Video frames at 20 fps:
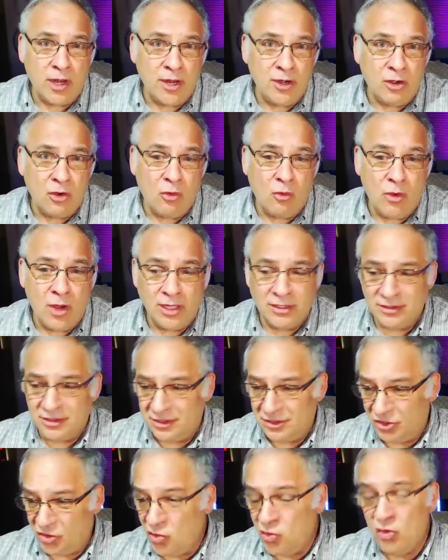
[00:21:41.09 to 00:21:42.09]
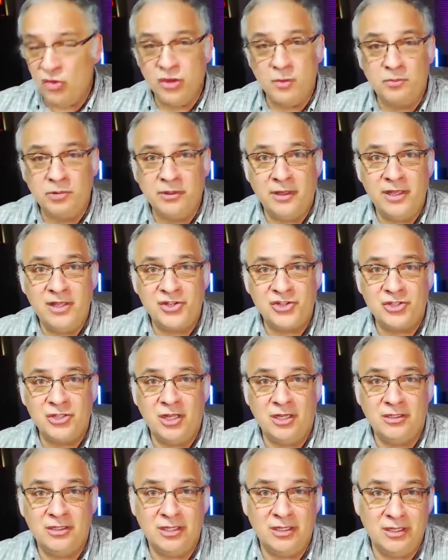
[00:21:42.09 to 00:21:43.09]
and I don't want to cool the
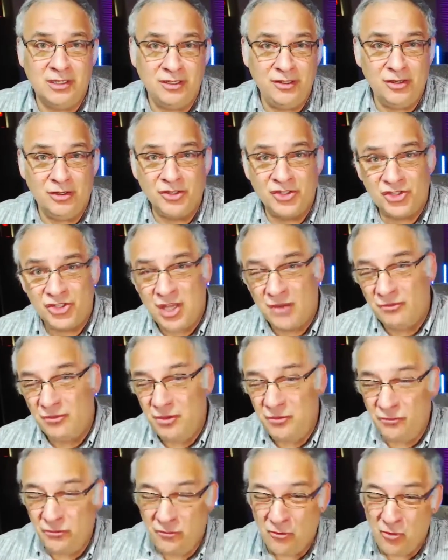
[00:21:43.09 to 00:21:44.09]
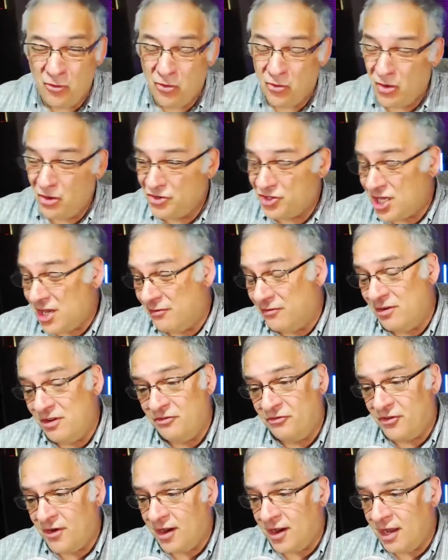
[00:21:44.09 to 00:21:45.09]
place at 74,
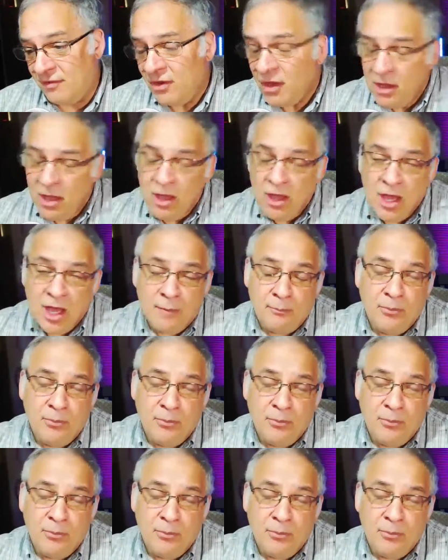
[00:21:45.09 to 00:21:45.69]
75,